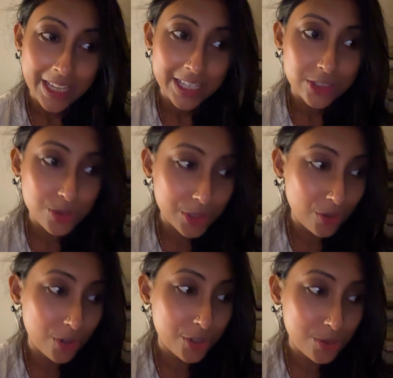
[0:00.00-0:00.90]
So in
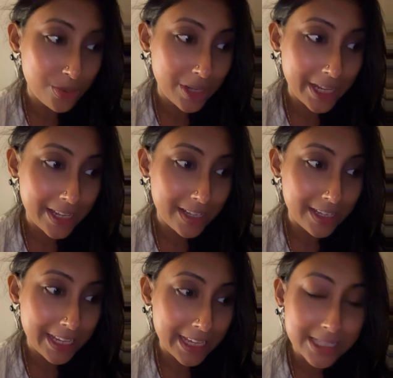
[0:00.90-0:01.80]
order to
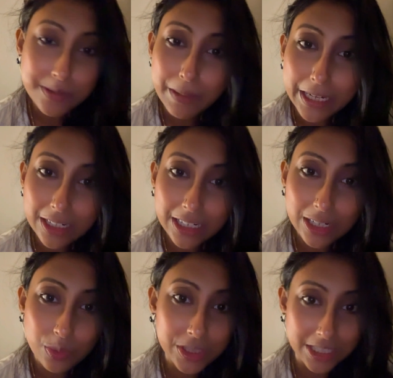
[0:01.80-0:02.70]
explain a
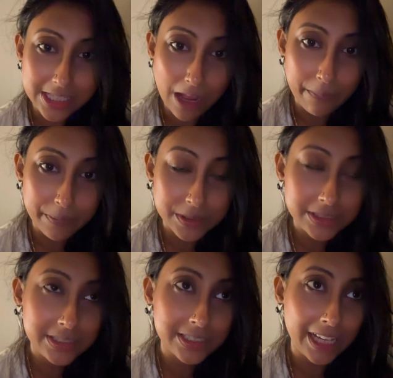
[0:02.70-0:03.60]
little with examples,